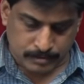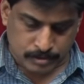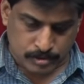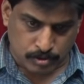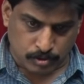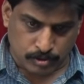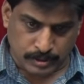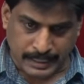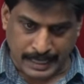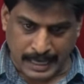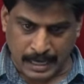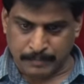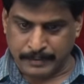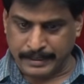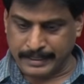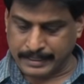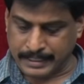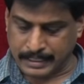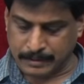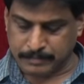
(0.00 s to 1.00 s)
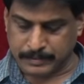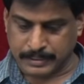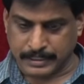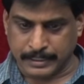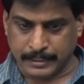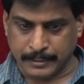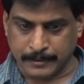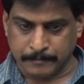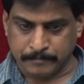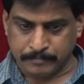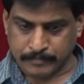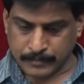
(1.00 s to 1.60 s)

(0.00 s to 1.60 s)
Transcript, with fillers: So cap I kept here.